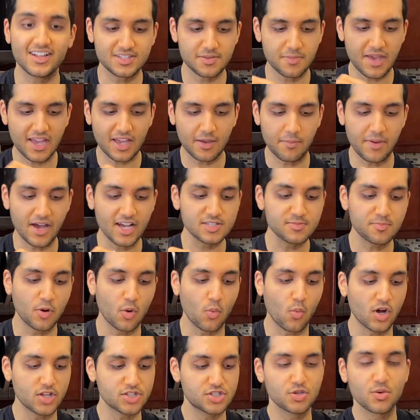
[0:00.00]
to make a mess, but
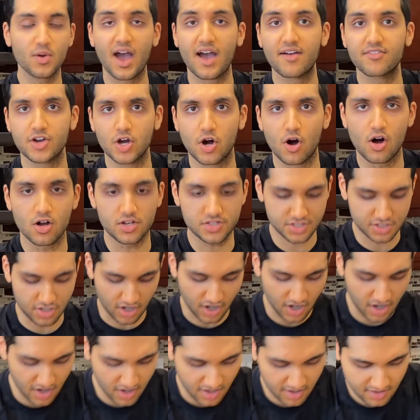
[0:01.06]
once you have it all
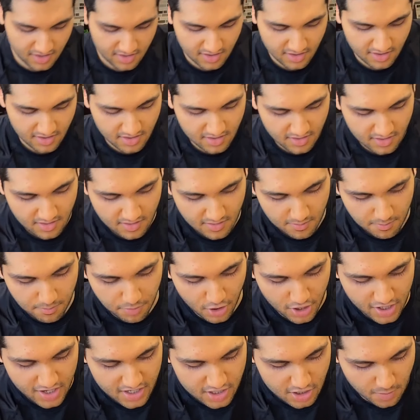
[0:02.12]
stirred,
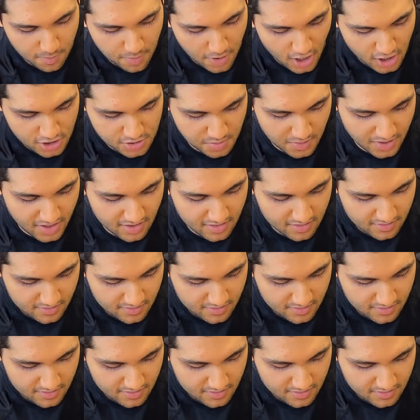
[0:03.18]
put it in your parchment.